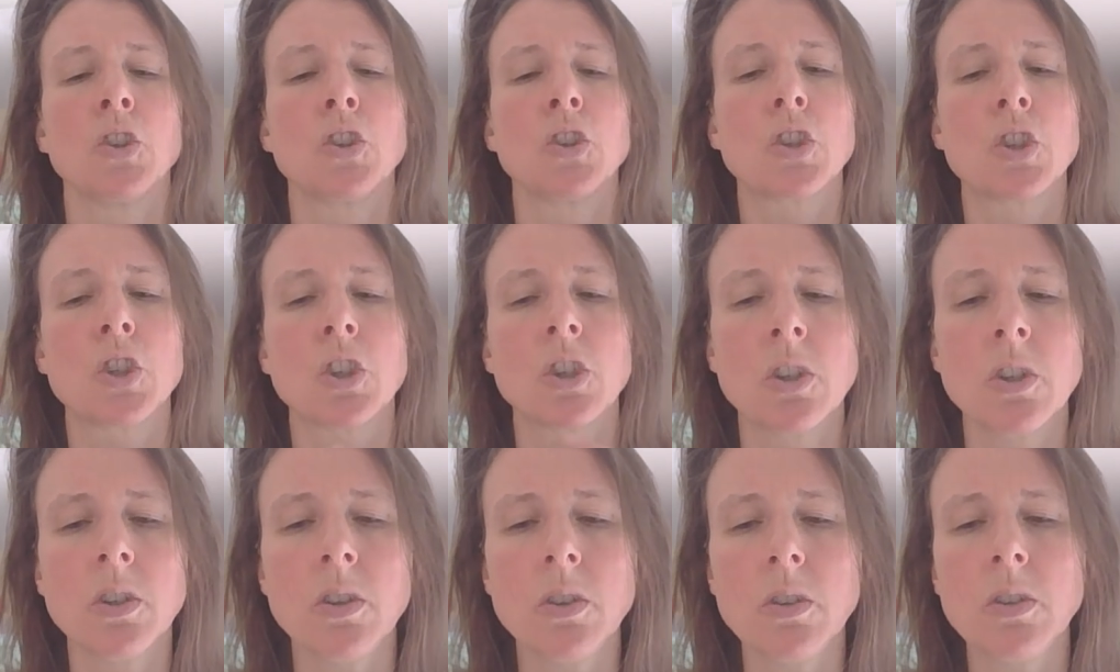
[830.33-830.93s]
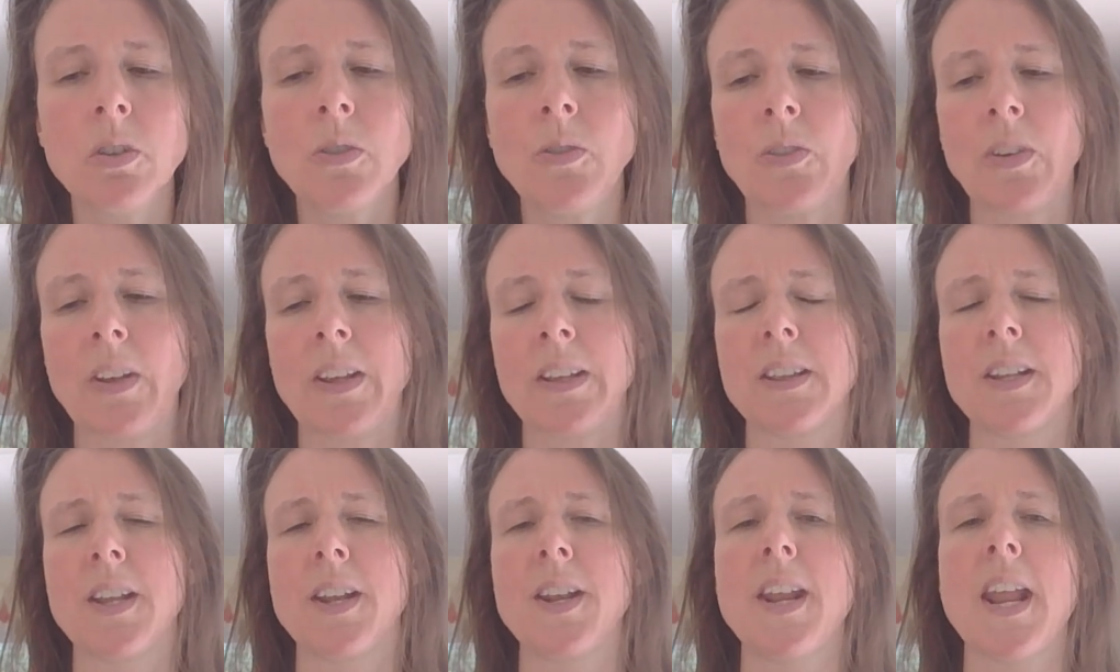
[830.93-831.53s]

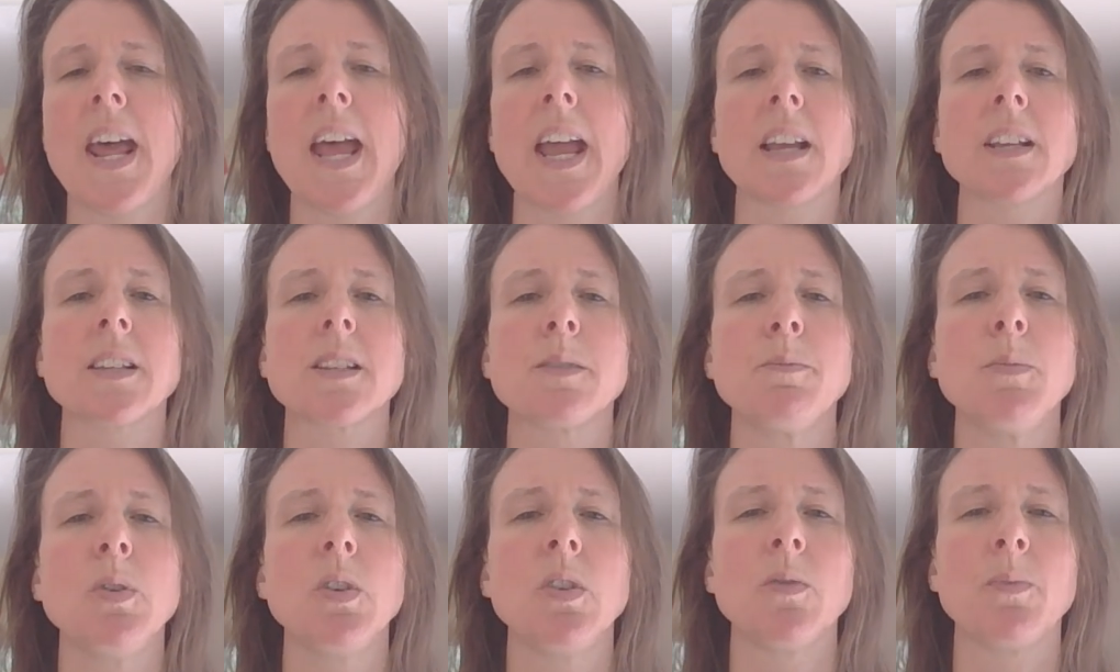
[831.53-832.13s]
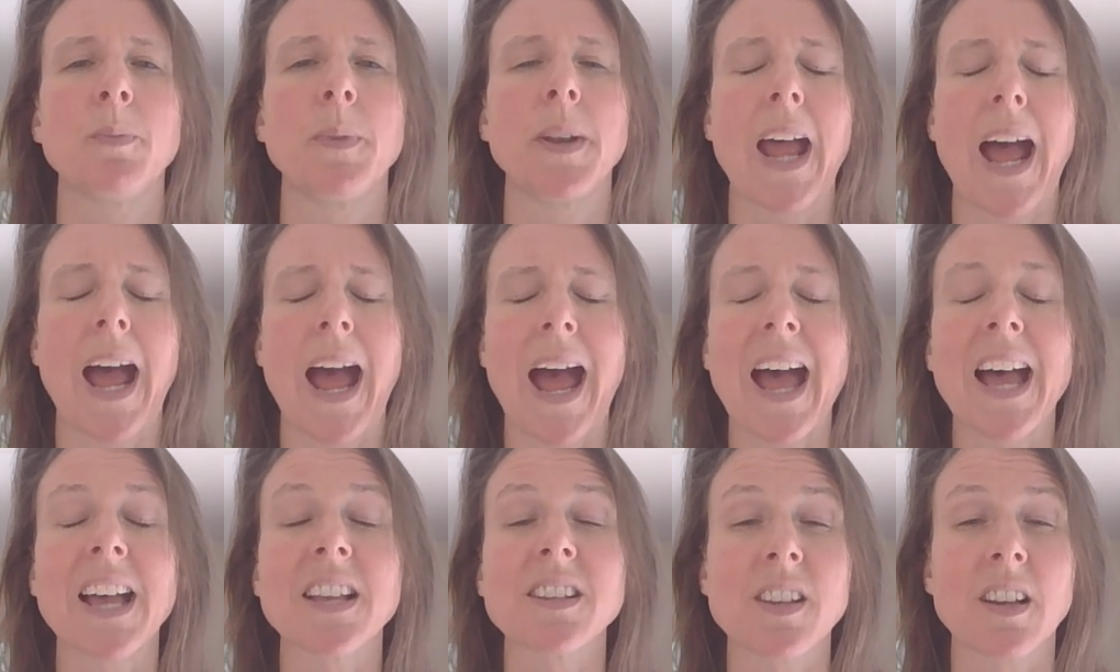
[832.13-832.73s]
Choosing the next movement
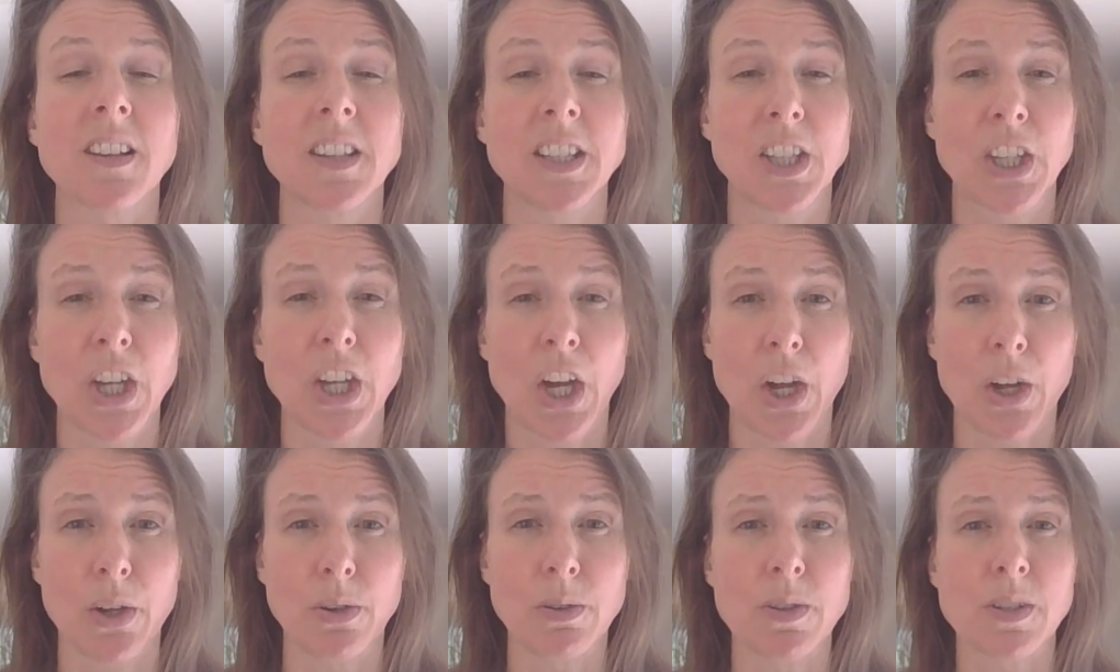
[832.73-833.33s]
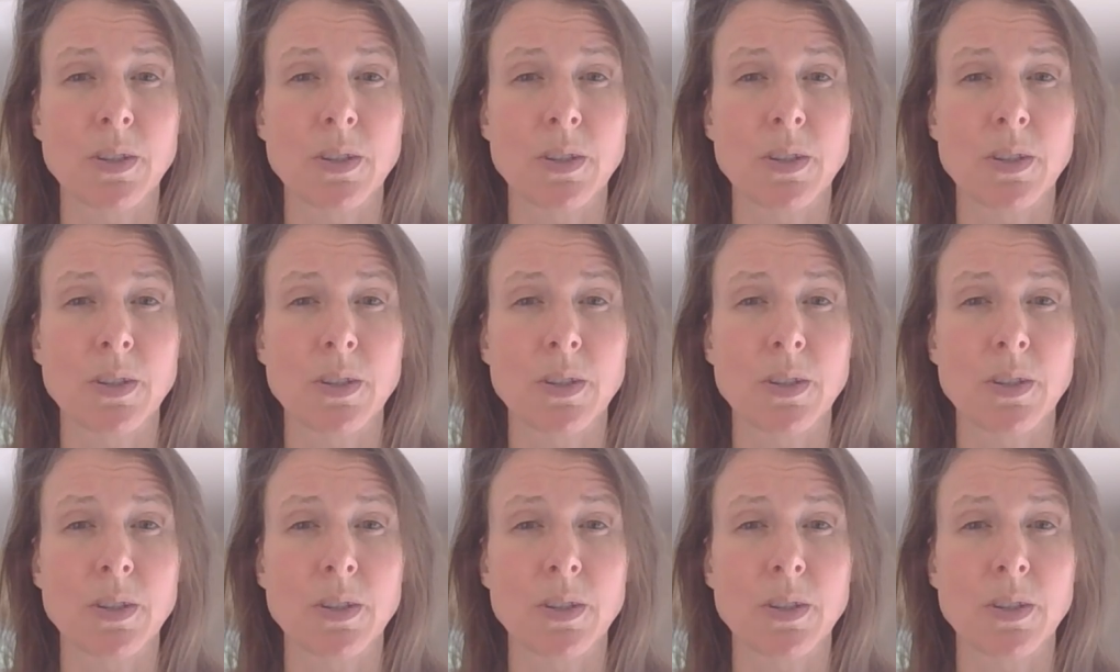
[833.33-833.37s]
as I go.